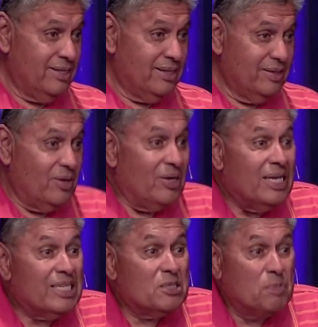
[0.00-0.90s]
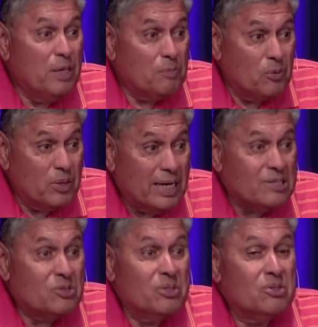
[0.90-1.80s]
They're his people. God's
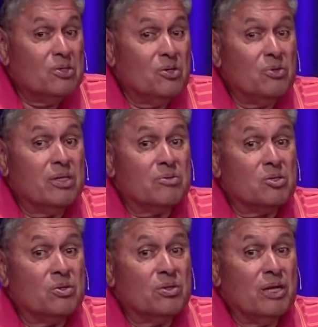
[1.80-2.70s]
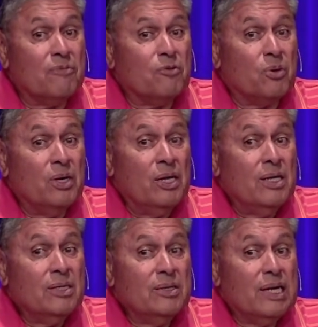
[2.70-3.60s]
going to deal with them. So therefore,
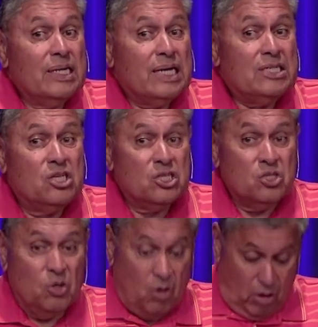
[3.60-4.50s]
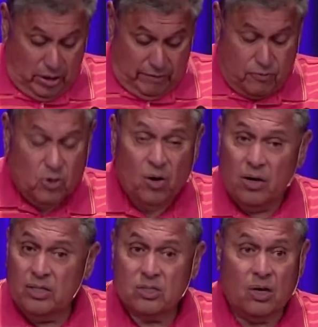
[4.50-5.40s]
adjust your heart. If your heart
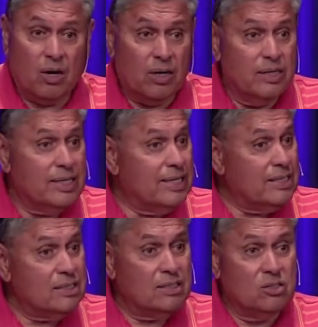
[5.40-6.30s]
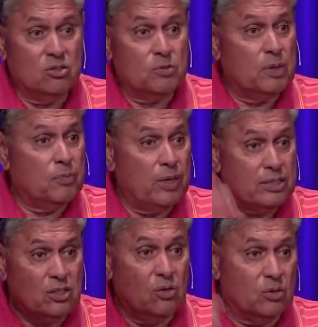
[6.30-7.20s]
is hard against the Jewish people, ask
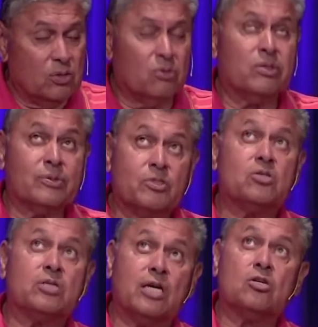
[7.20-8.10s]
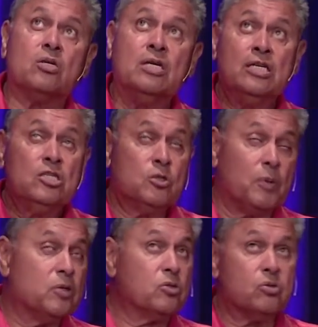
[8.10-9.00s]
the Lord, Lord, would you take your
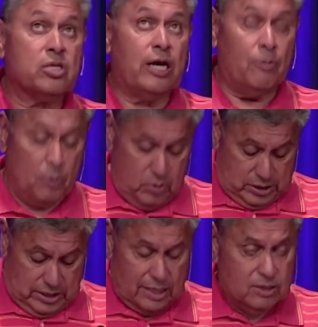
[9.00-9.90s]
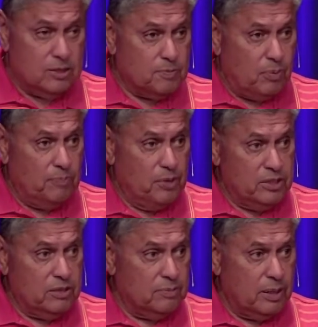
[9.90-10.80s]
spiritual scalpel and cut out this
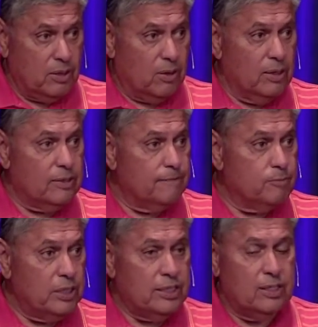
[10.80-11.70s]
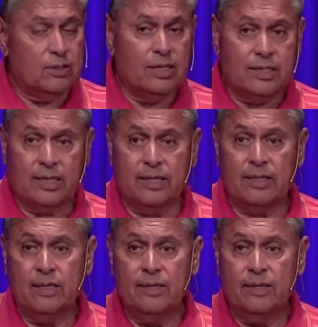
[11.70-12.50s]
piece of my heart and heal it again?